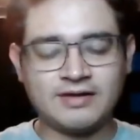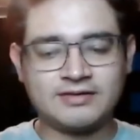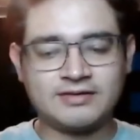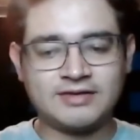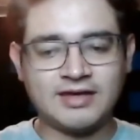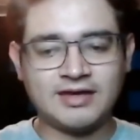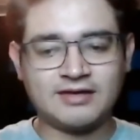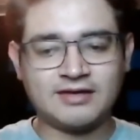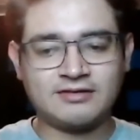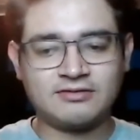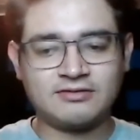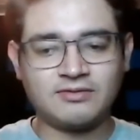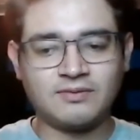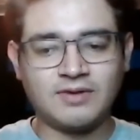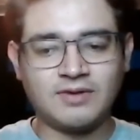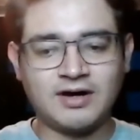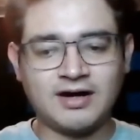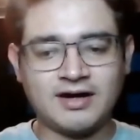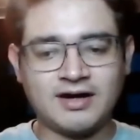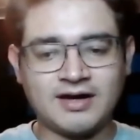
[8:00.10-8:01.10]
it takes to
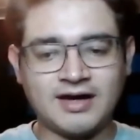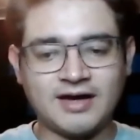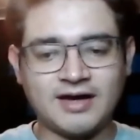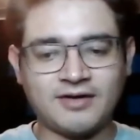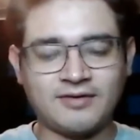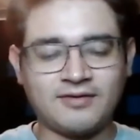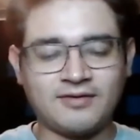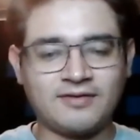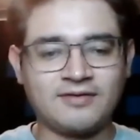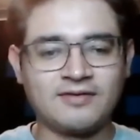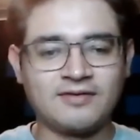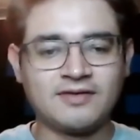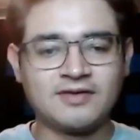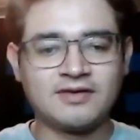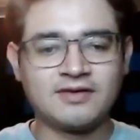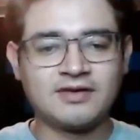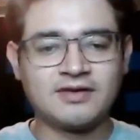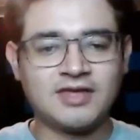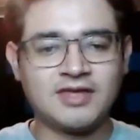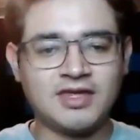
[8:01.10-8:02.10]
walk. I don't know.
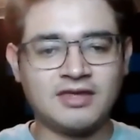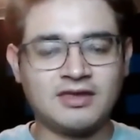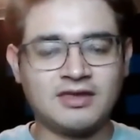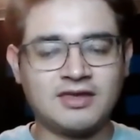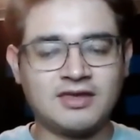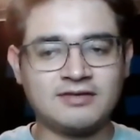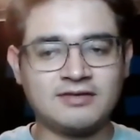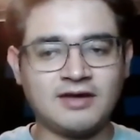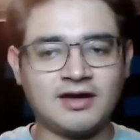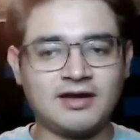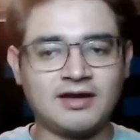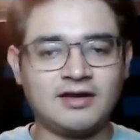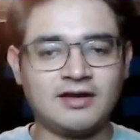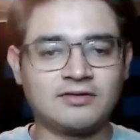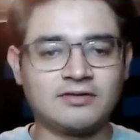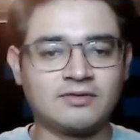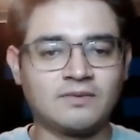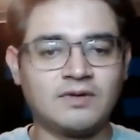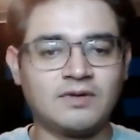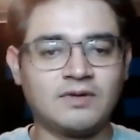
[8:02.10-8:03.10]
He's not gonna
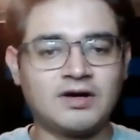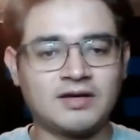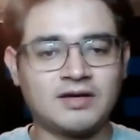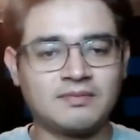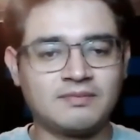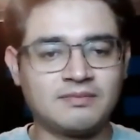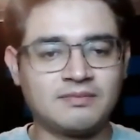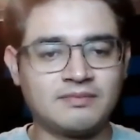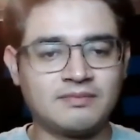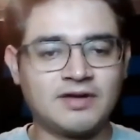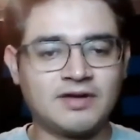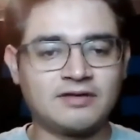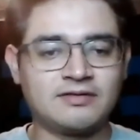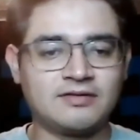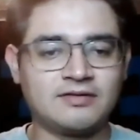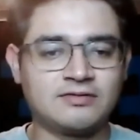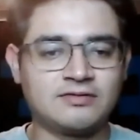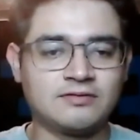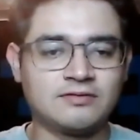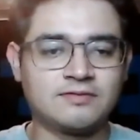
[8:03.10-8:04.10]
learn to walk because
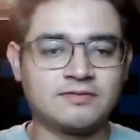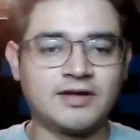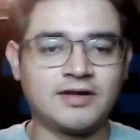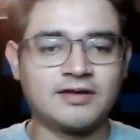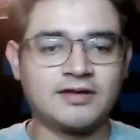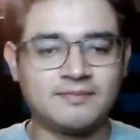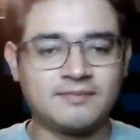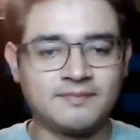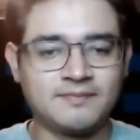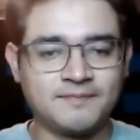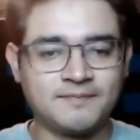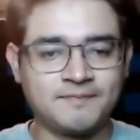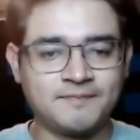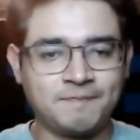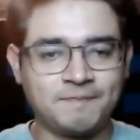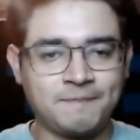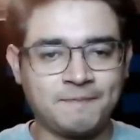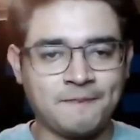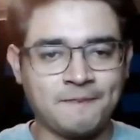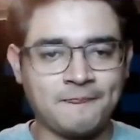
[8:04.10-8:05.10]
he's too afraid.
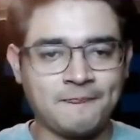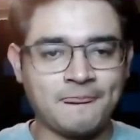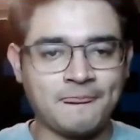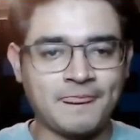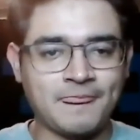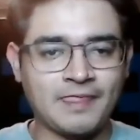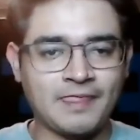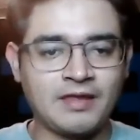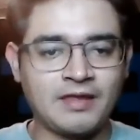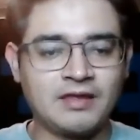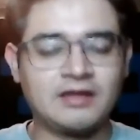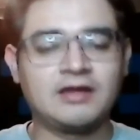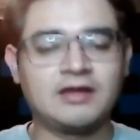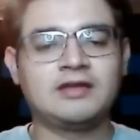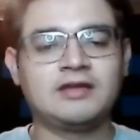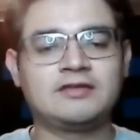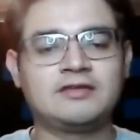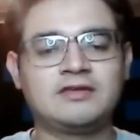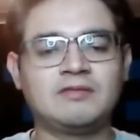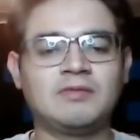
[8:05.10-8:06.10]

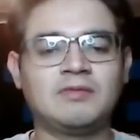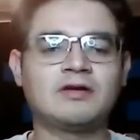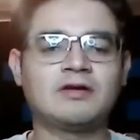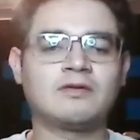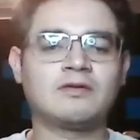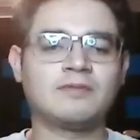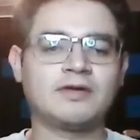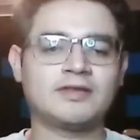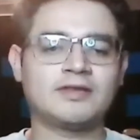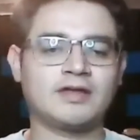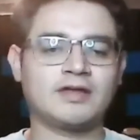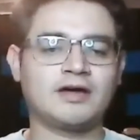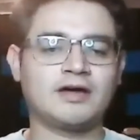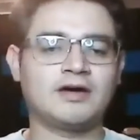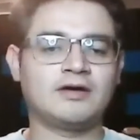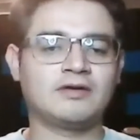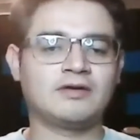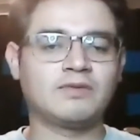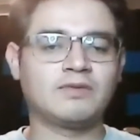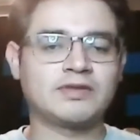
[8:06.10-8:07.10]
It's similar
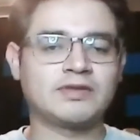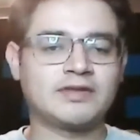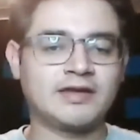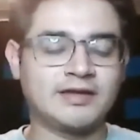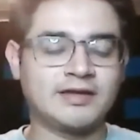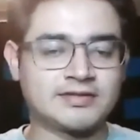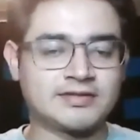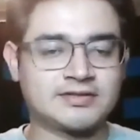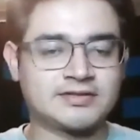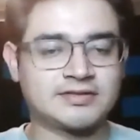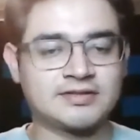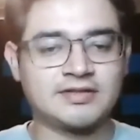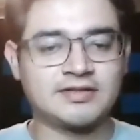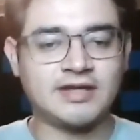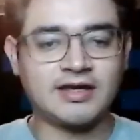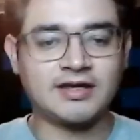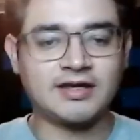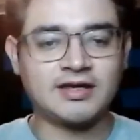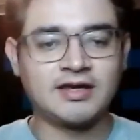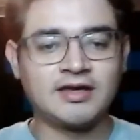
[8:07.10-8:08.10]
with English.
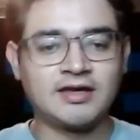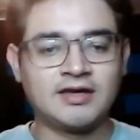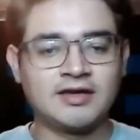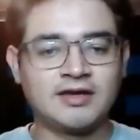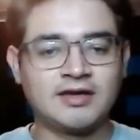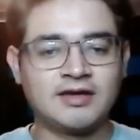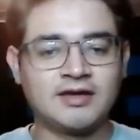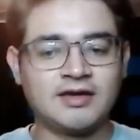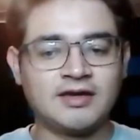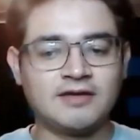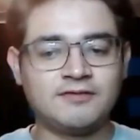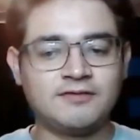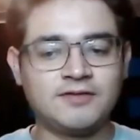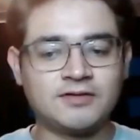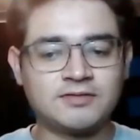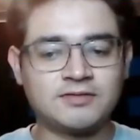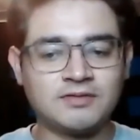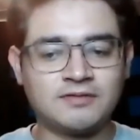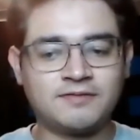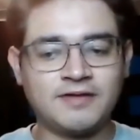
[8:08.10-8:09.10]
Like, if you're
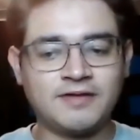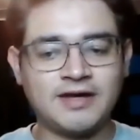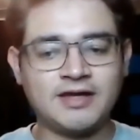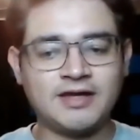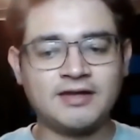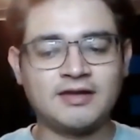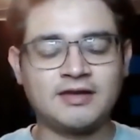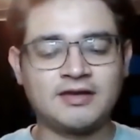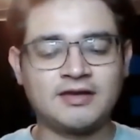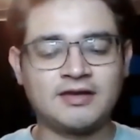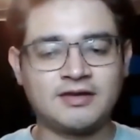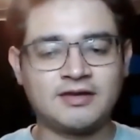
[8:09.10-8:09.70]
too afraid,